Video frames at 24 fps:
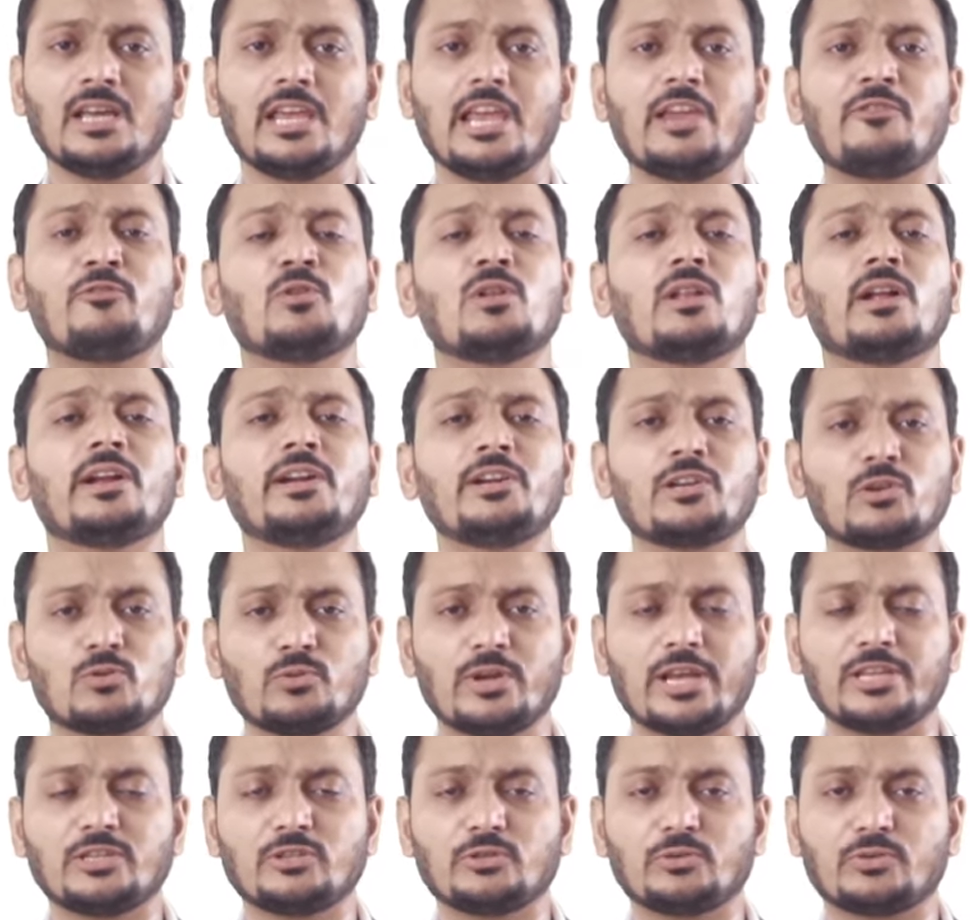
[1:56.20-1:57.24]
if you learn
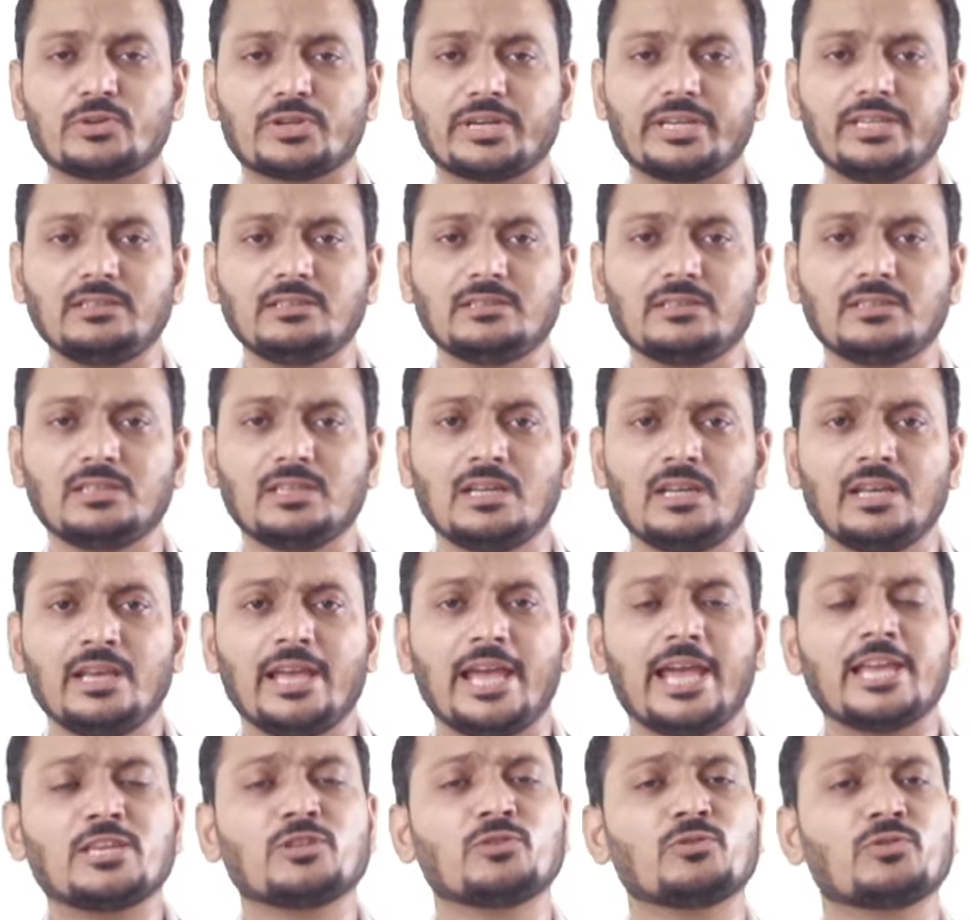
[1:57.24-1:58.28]
through EduTree,
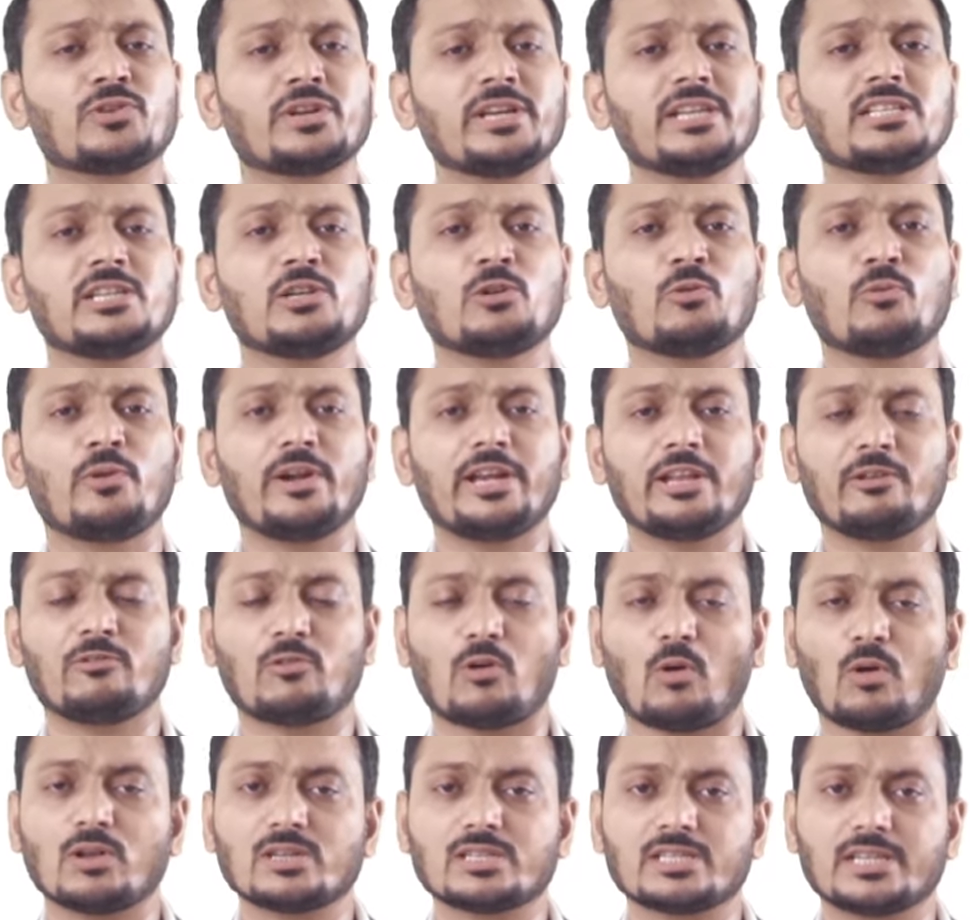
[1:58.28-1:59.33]
EduTree's innovative
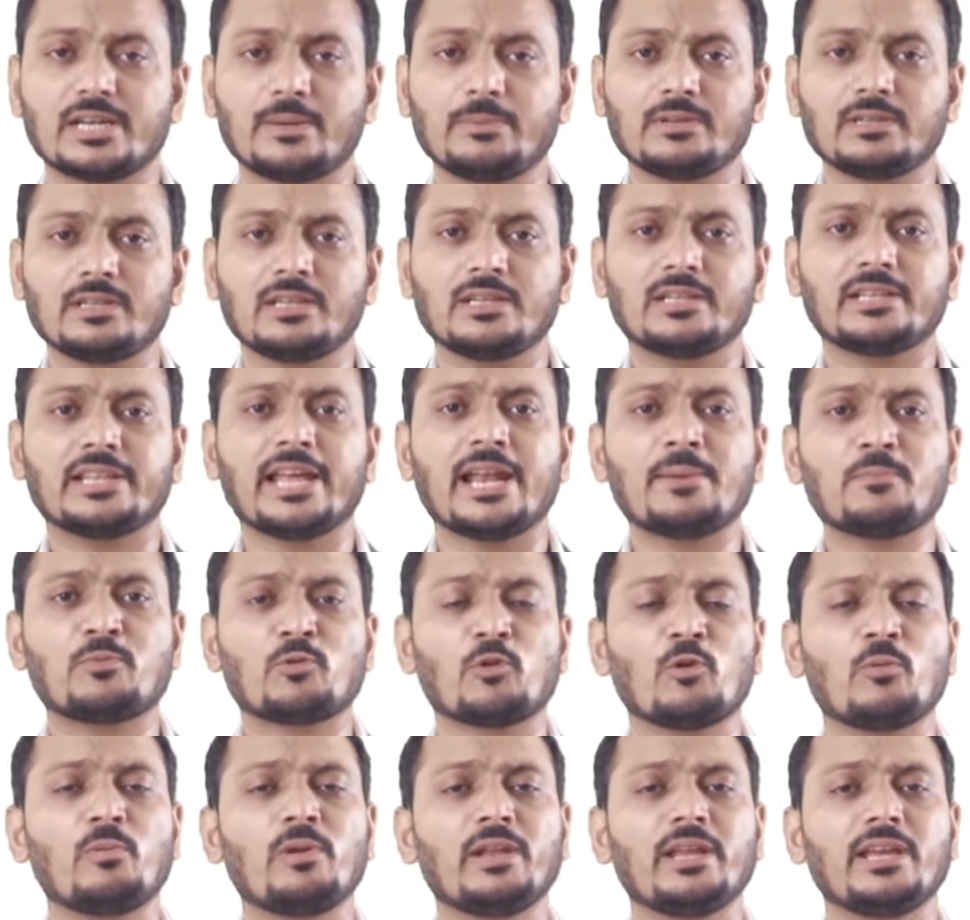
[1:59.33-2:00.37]
concept, then
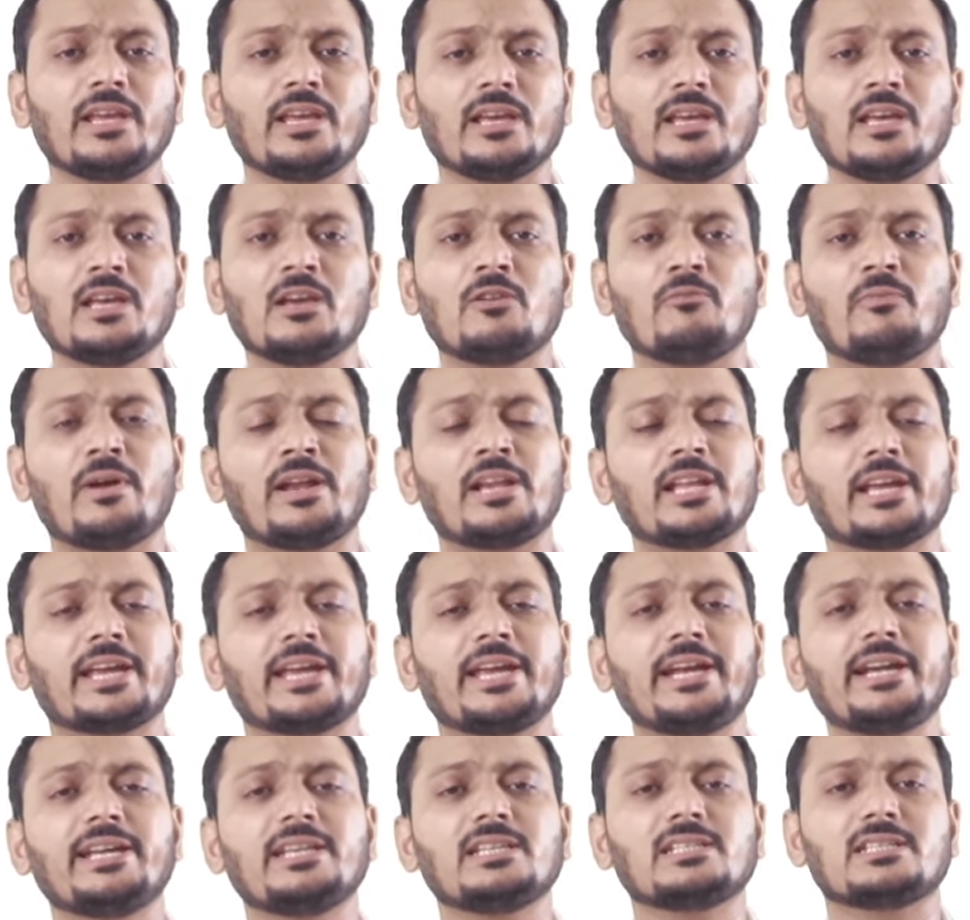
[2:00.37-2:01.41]
probably when the
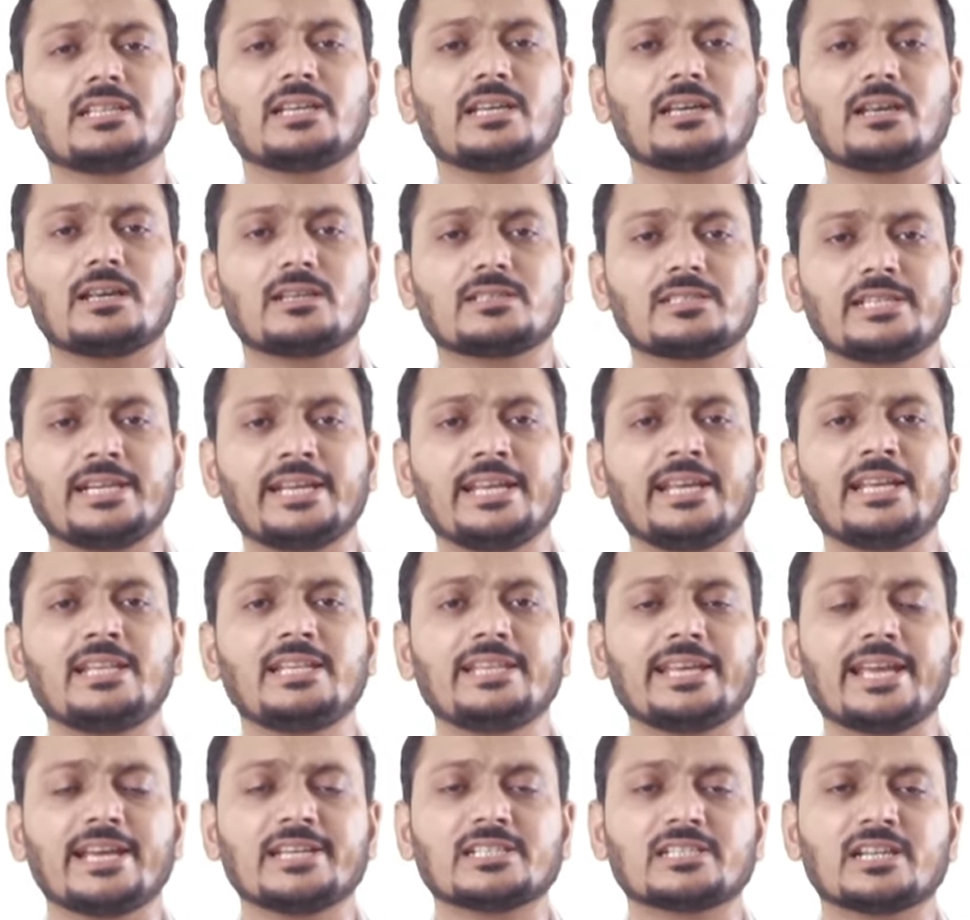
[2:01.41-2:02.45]
kid is sitting in
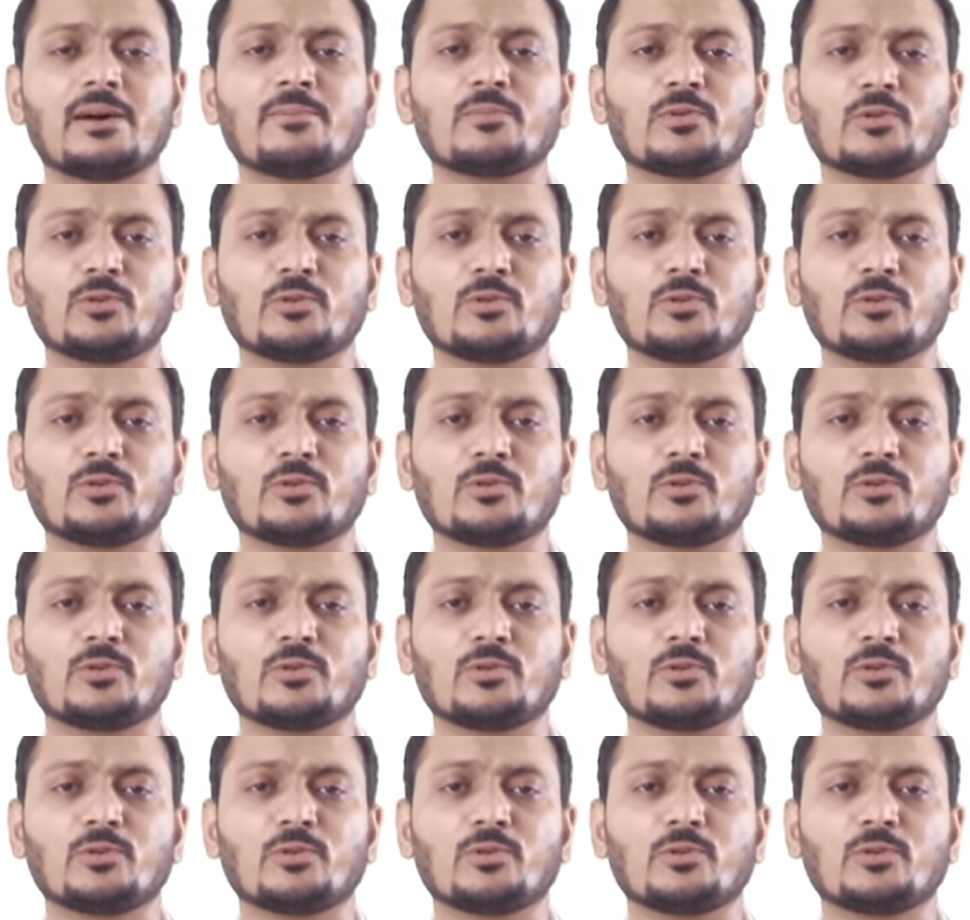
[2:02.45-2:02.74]
the exam